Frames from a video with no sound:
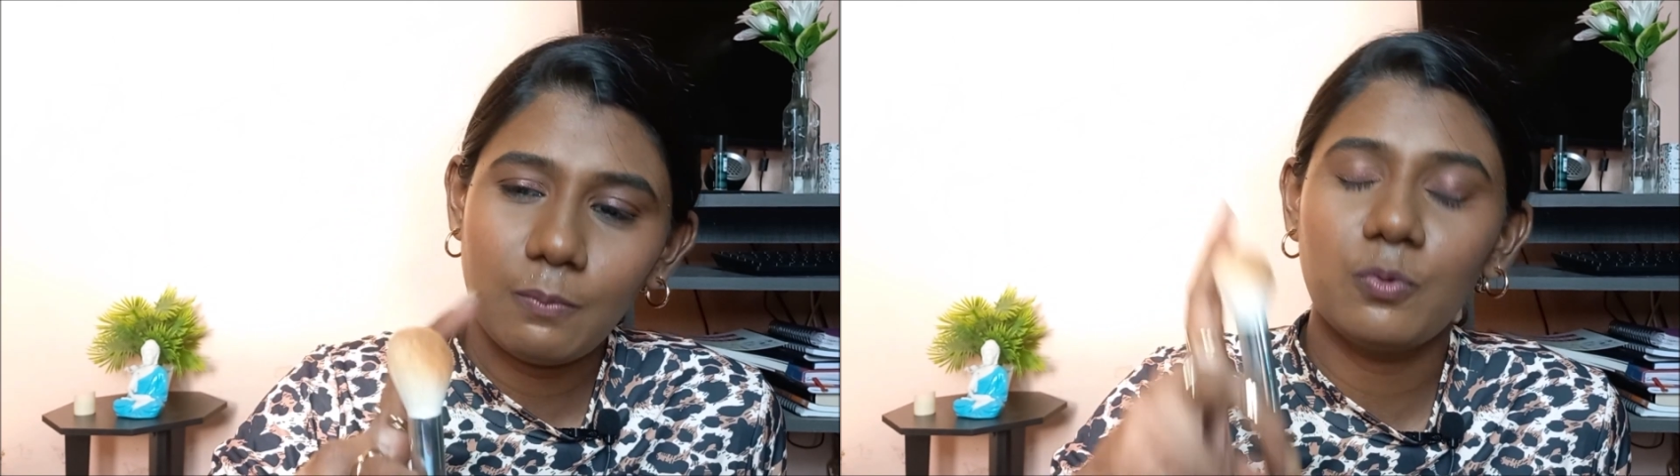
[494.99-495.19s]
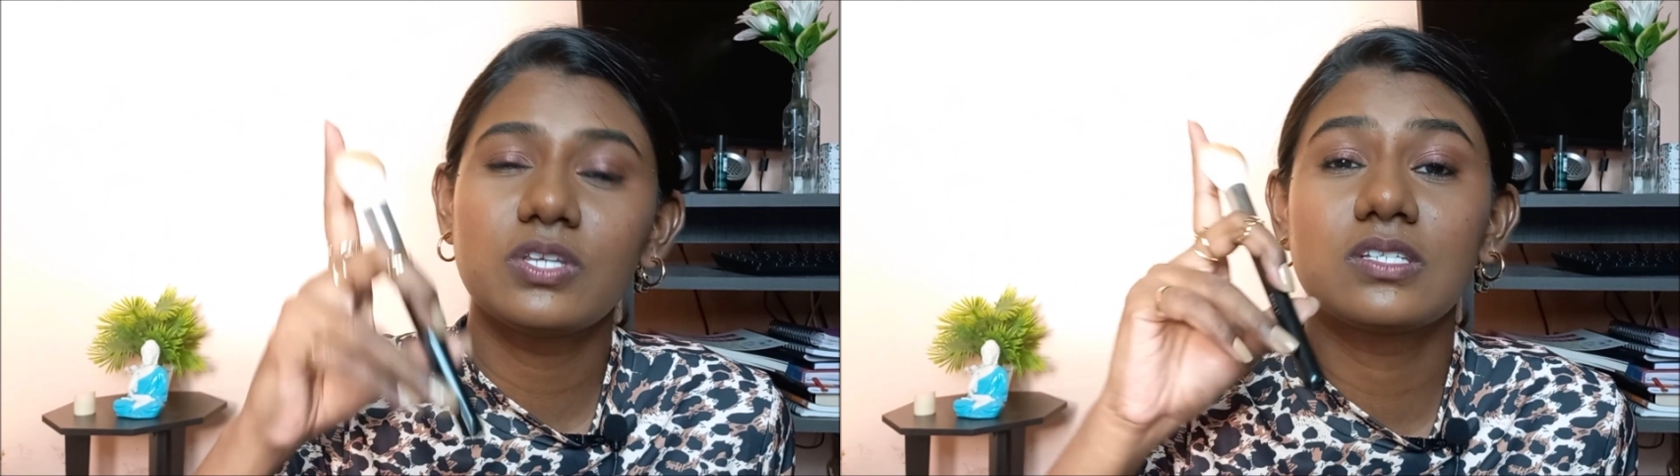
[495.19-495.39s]

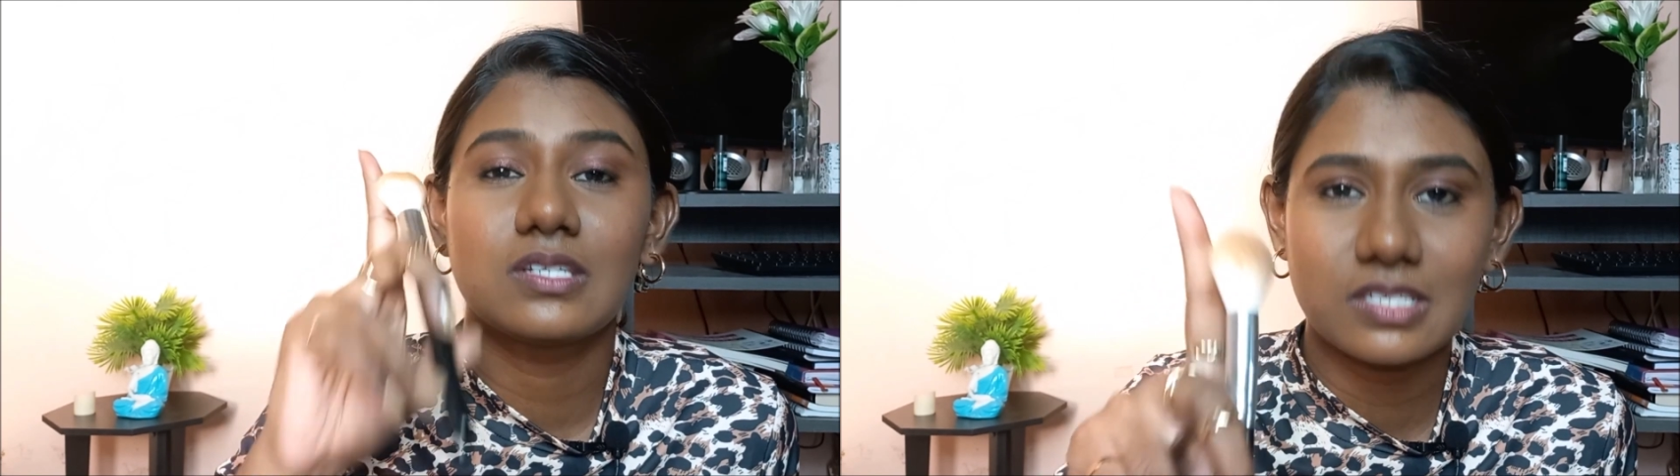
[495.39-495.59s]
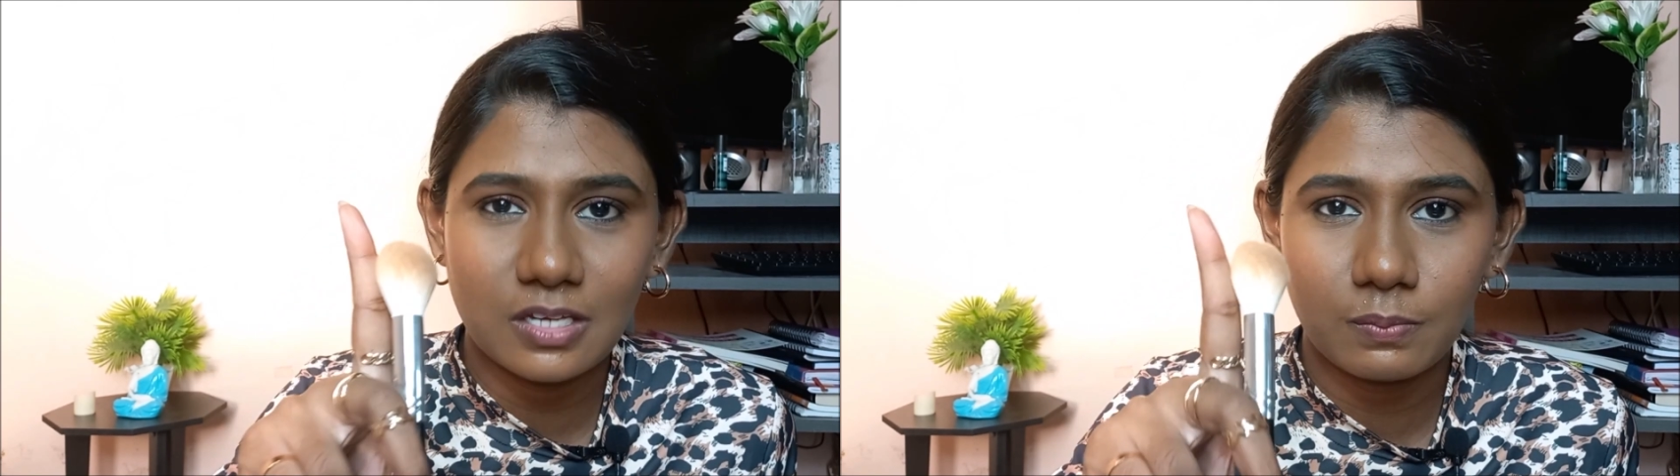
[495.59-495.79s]
was
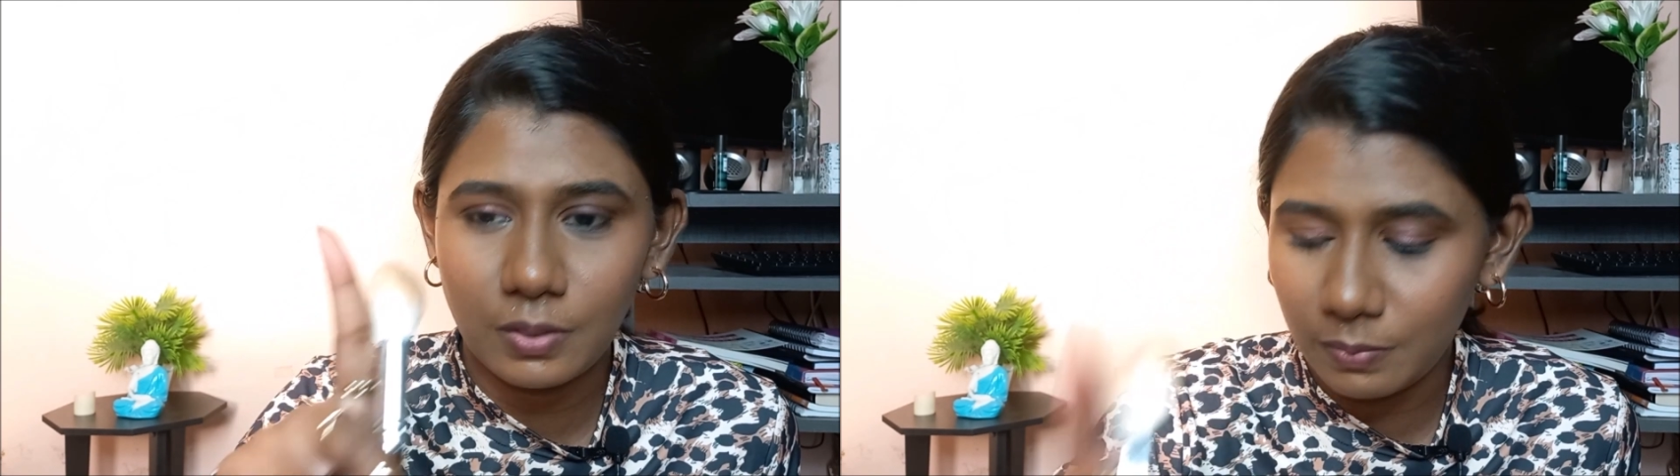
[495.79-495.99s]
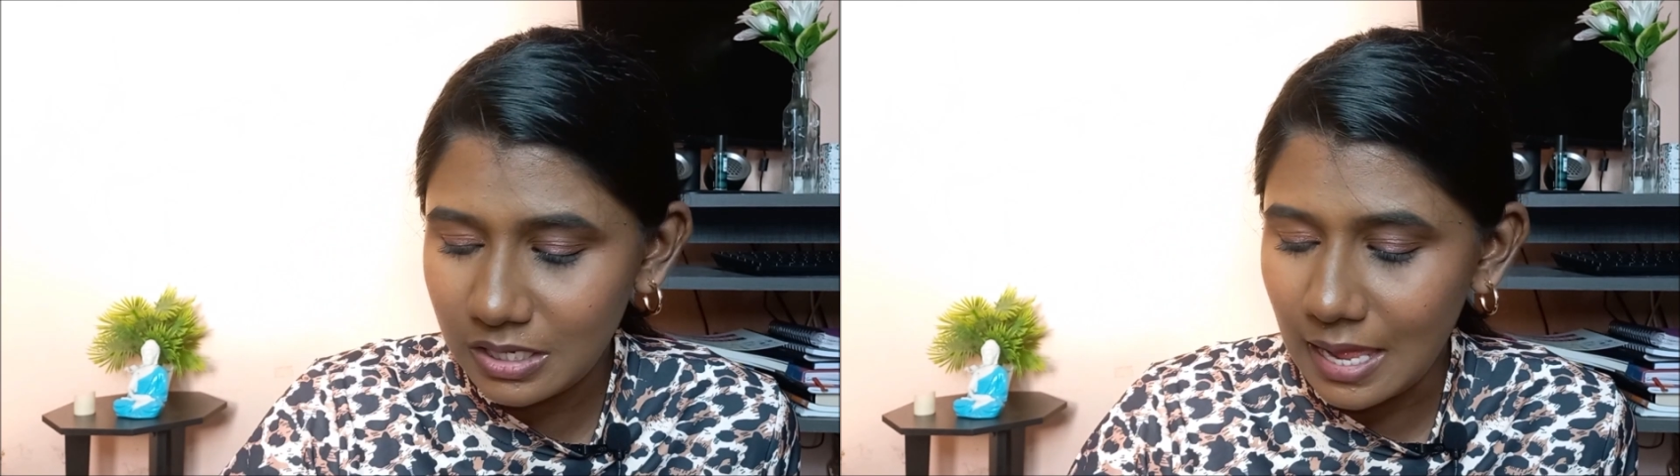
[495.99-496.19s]
disturbed a bit,